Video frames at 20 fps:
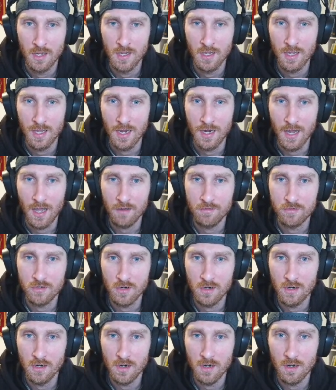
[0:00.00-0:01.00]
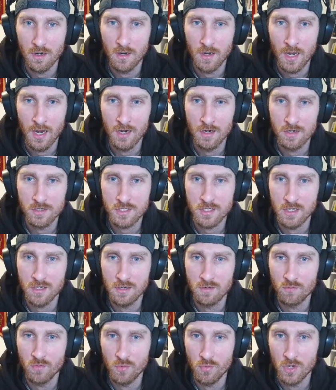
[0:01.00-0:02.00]
And after
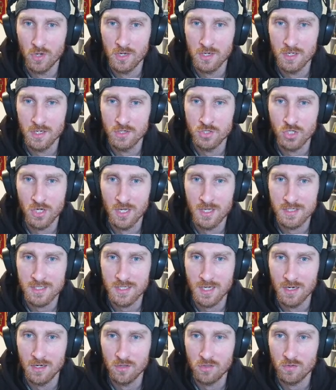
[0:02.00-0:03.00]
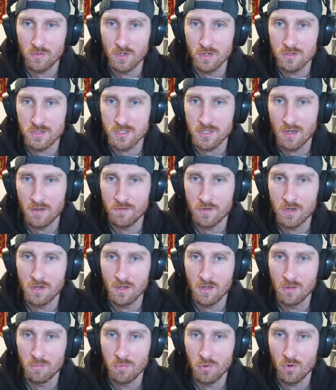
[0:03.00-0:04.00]
Harrison, we went JSN at 307,
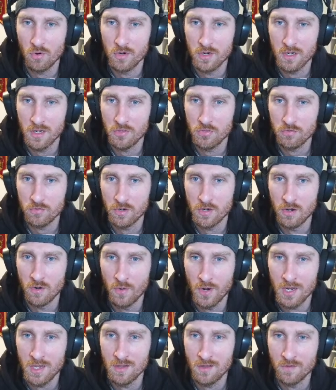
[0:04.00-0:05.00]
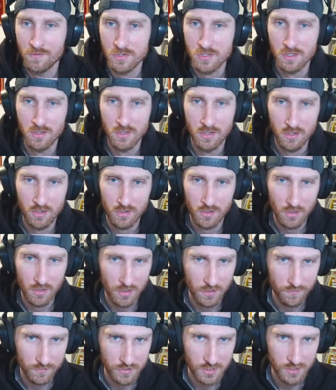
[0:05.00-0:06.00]
Laporta at 308. That feels a little
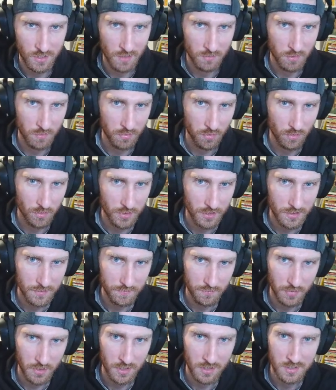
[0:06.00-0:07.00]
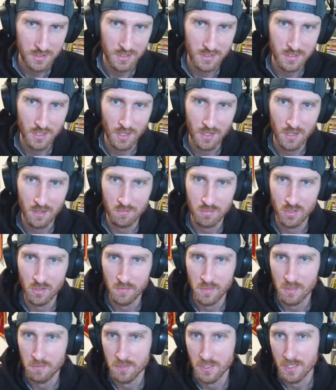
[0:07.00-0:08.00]
early for Sam Laporta, but it is a tight end
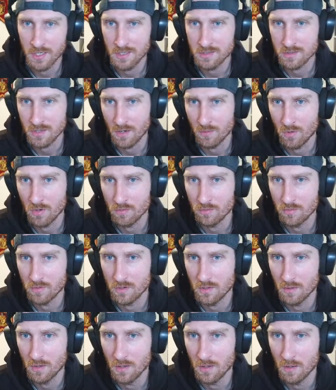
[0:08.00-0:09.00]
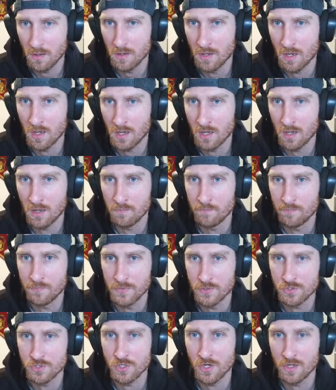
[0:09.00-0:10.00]
premium league, so I
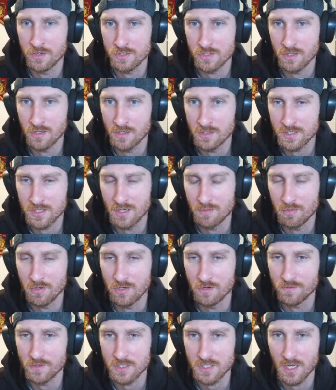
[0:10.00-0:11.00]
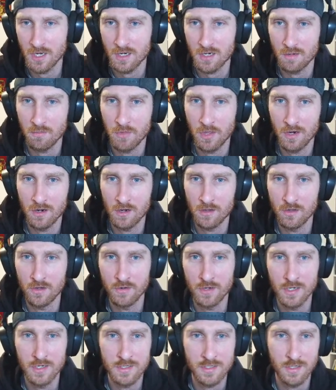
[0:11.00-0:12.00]
won't judge the CPU for taking him there, although
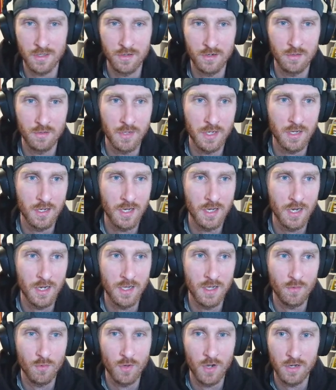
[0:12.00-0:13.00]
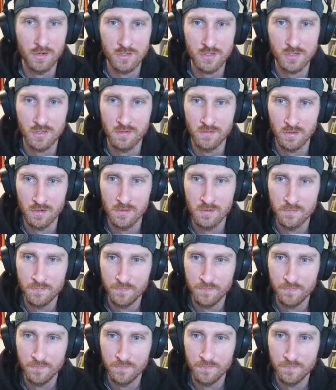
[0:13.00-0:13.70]
he is a little bit needy at wide receiver.